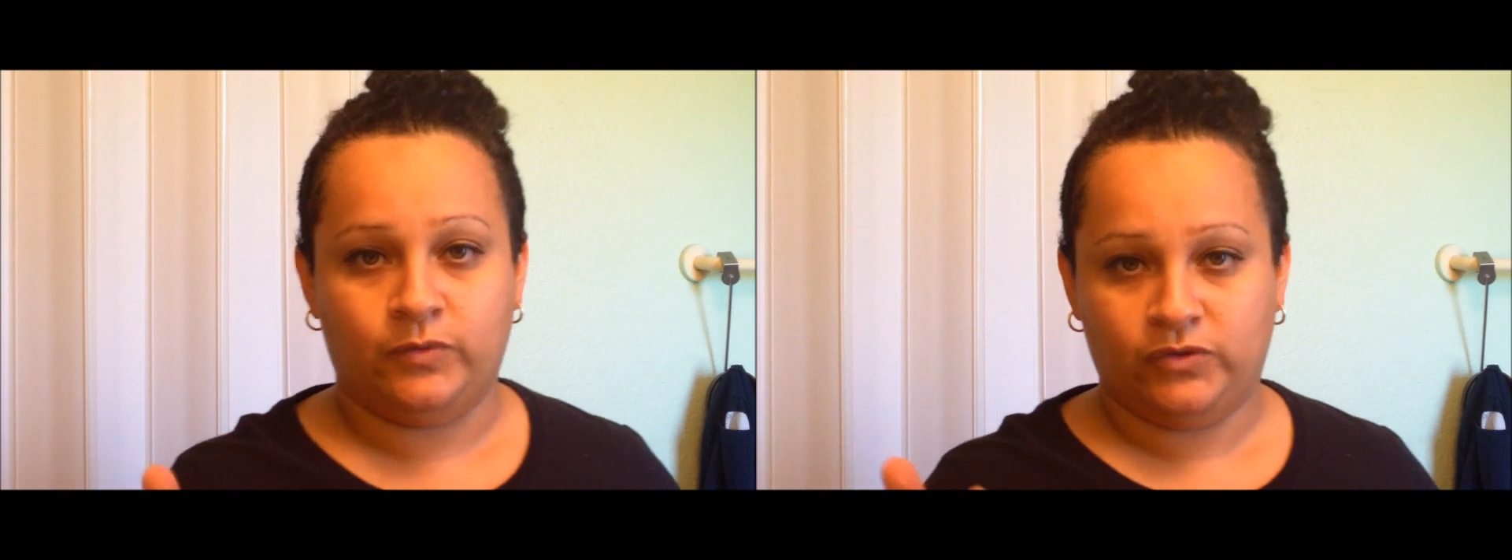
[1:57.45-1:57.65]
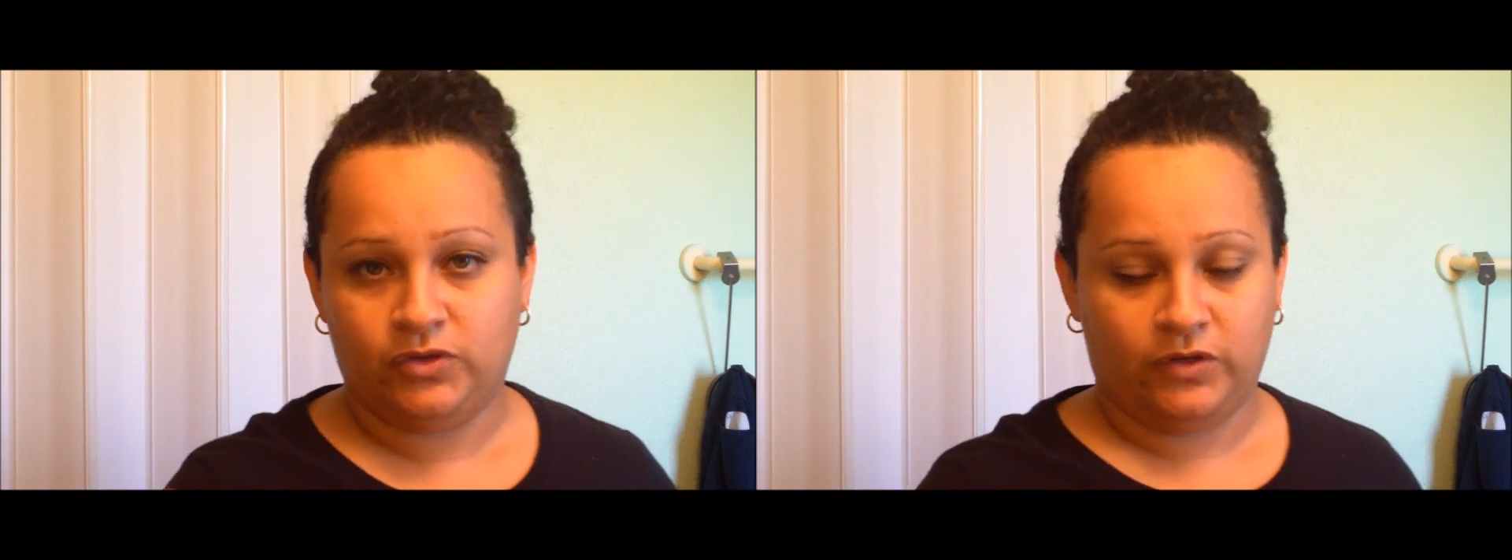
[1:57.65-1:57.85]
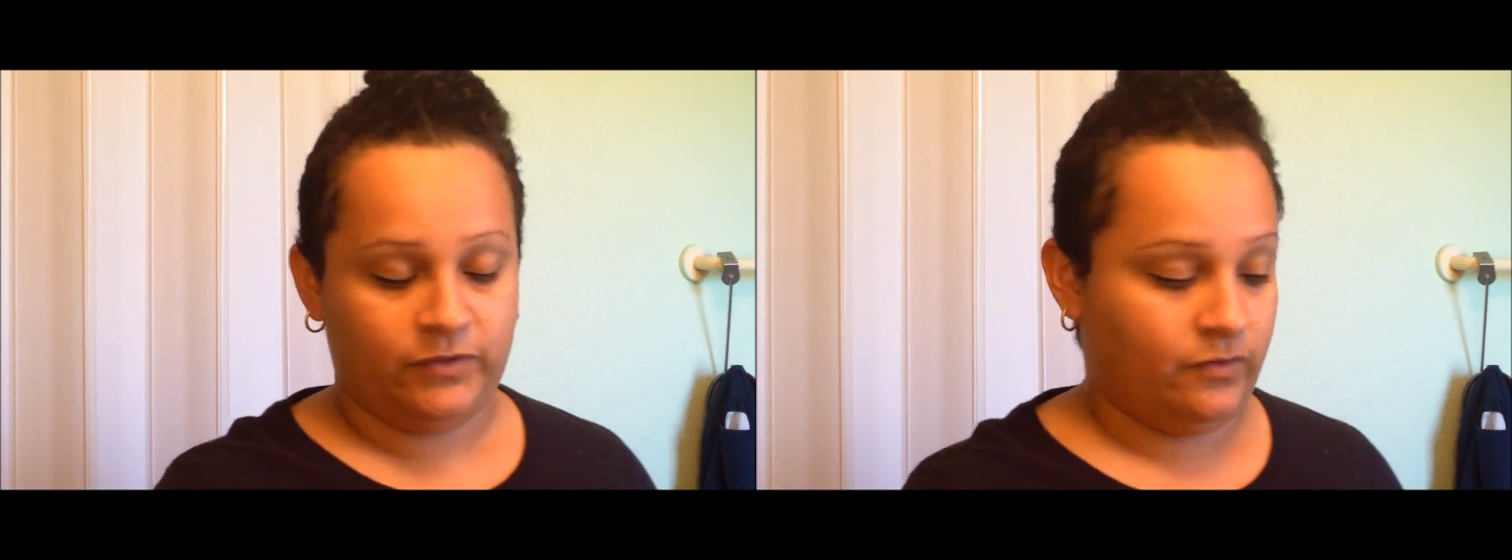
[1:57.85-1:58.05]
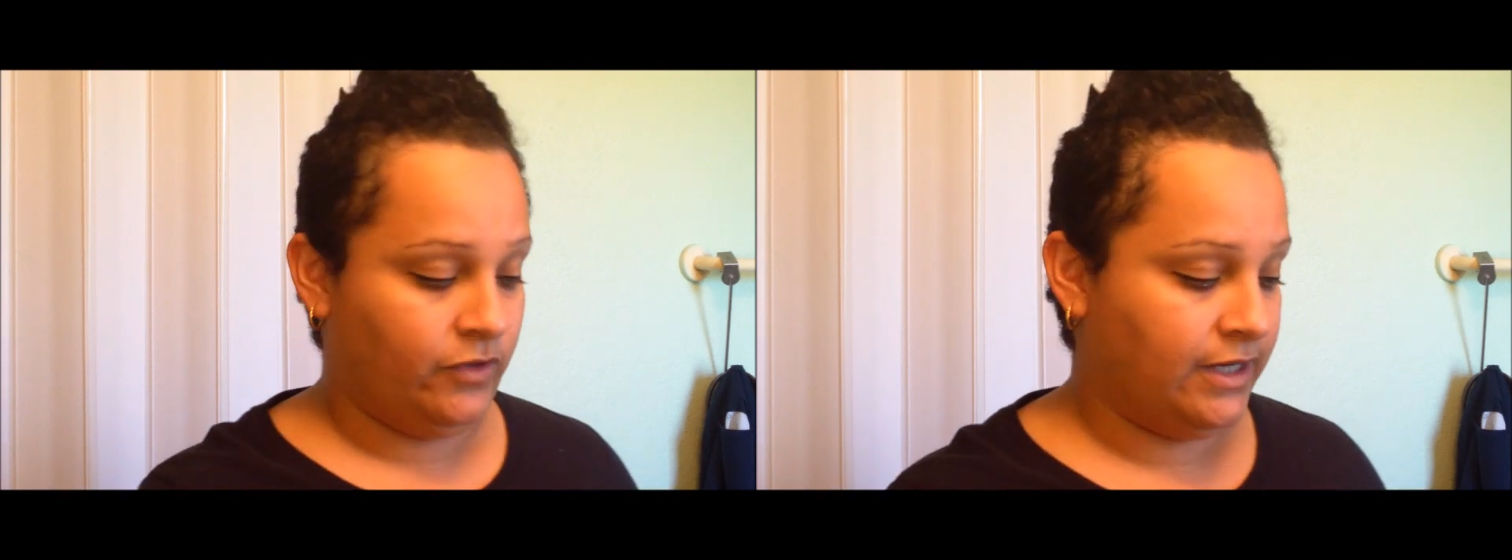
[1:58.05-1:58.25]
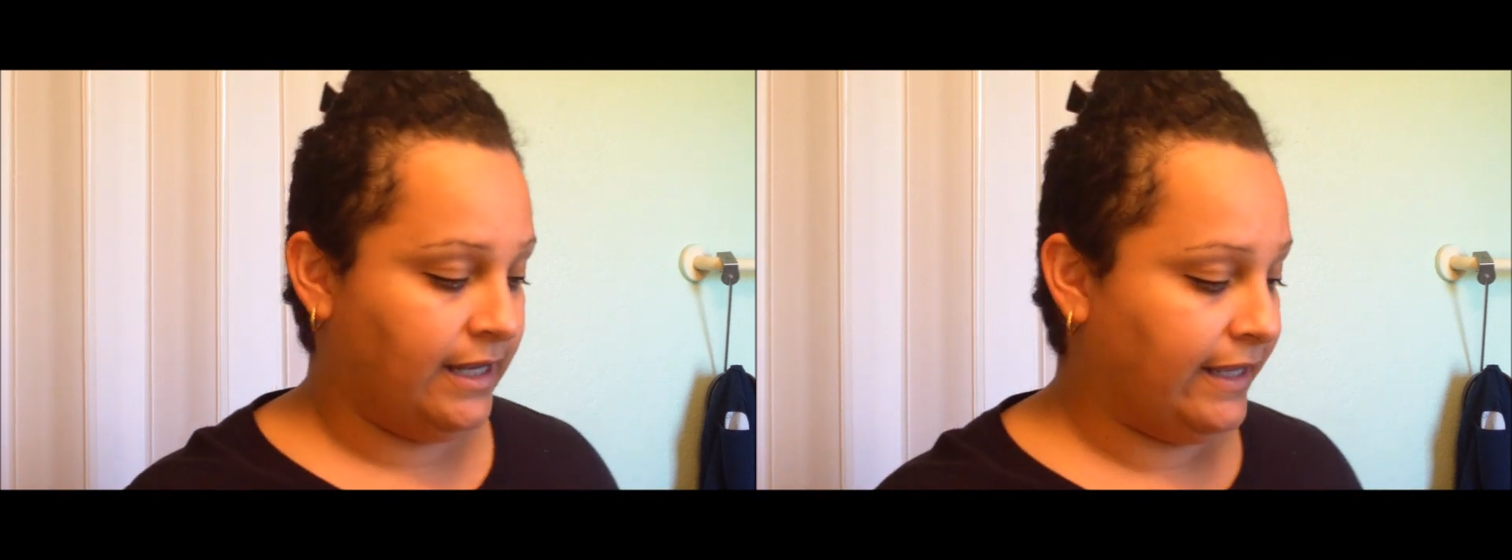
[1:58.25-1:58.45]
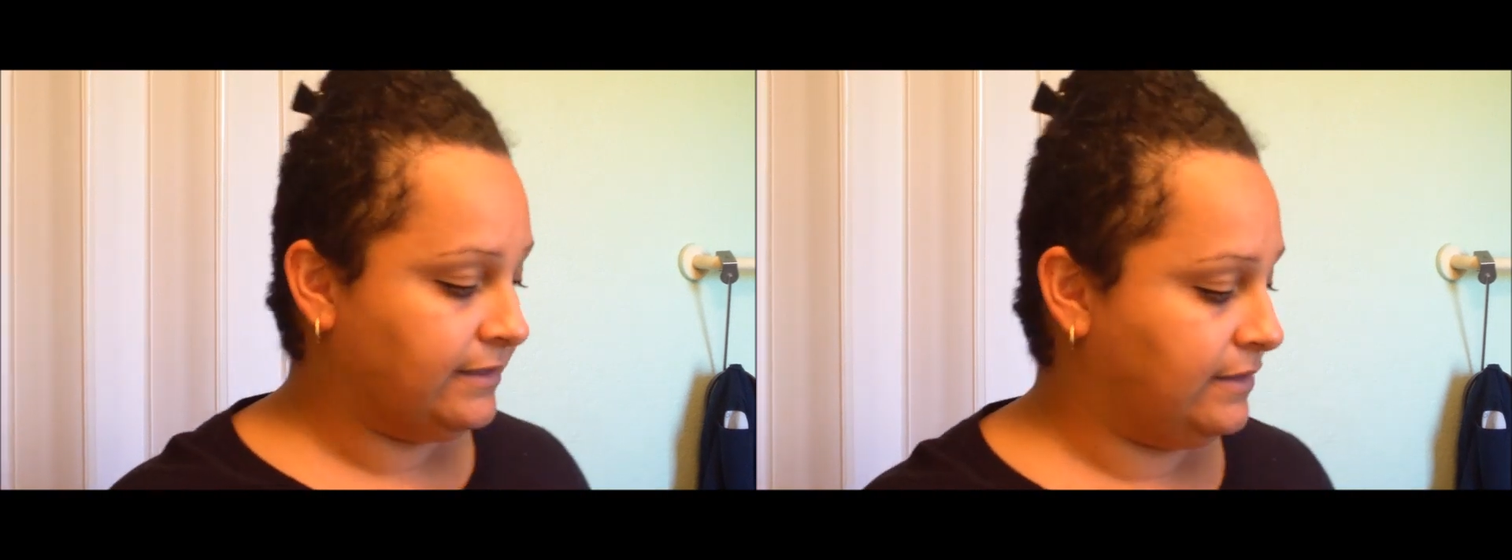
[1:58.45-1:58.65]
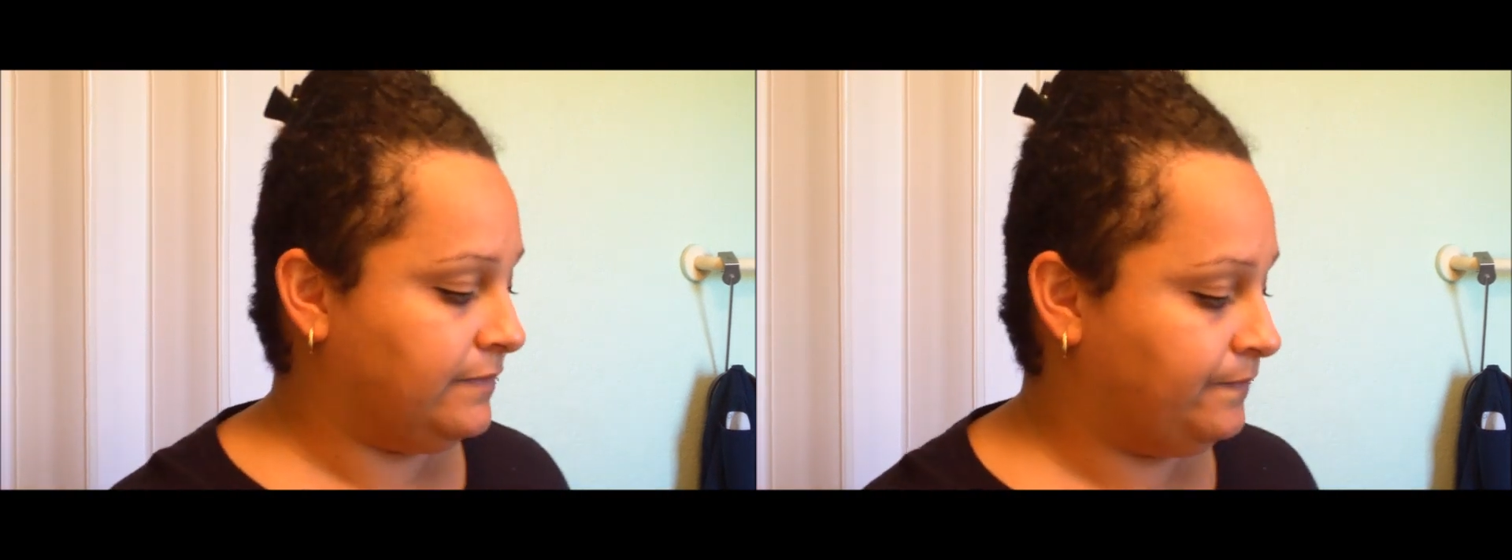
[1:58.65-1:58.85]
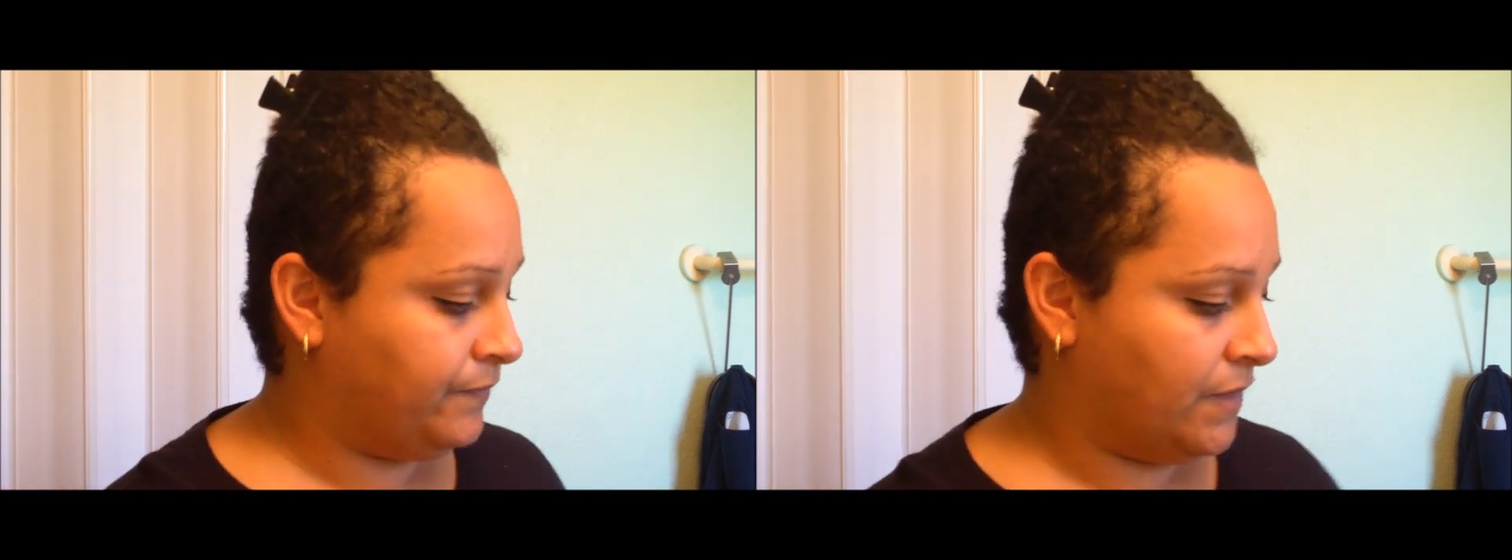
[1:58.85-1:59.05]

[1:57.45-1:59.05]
the most comfortable and I liked it.